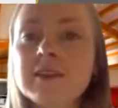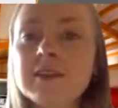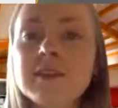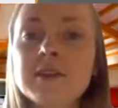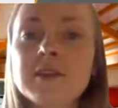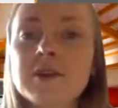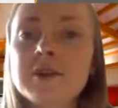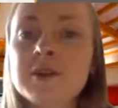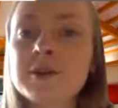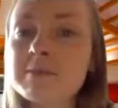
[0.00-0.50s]

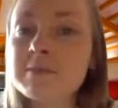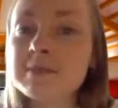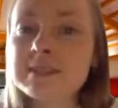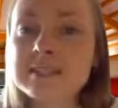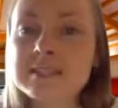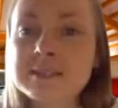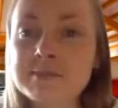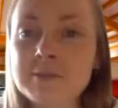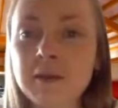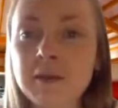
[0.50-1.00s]
your
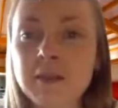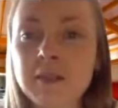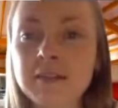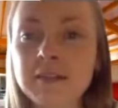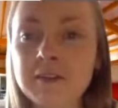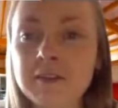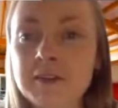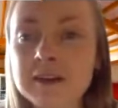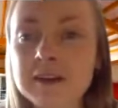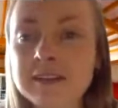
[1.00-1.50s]
business model
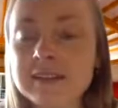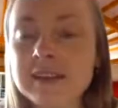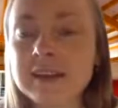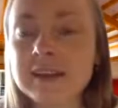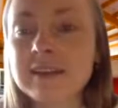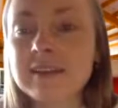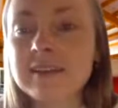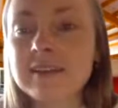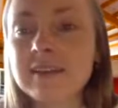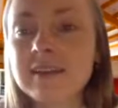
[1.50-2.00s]
and your
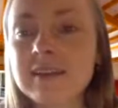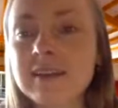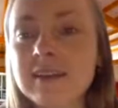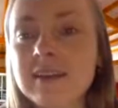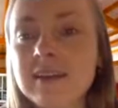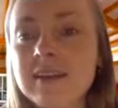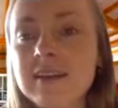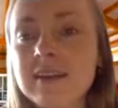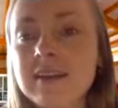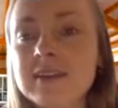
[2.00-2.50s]
idea.
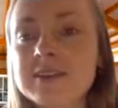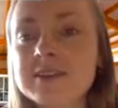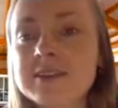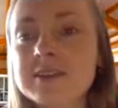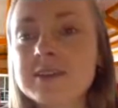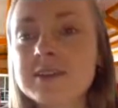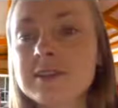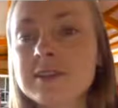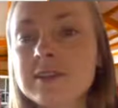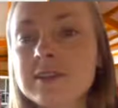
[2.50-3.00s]

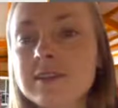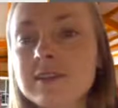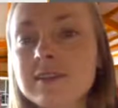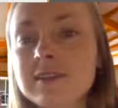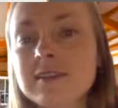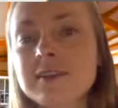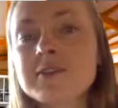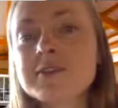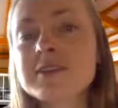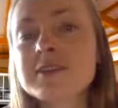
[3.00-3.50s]

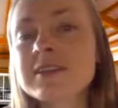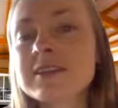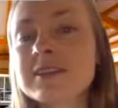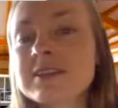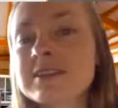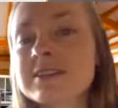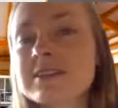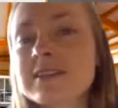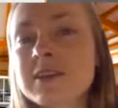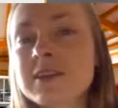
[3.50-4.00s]
Usually
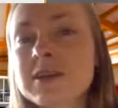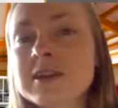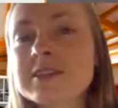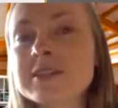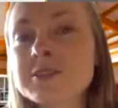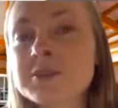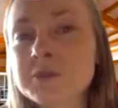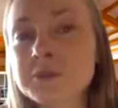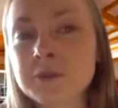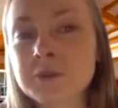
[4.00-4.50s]
this is a
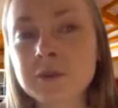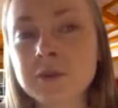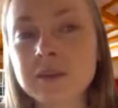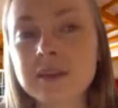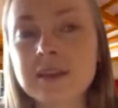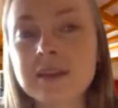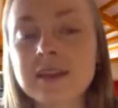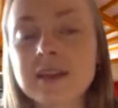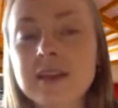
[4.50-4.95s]
great tool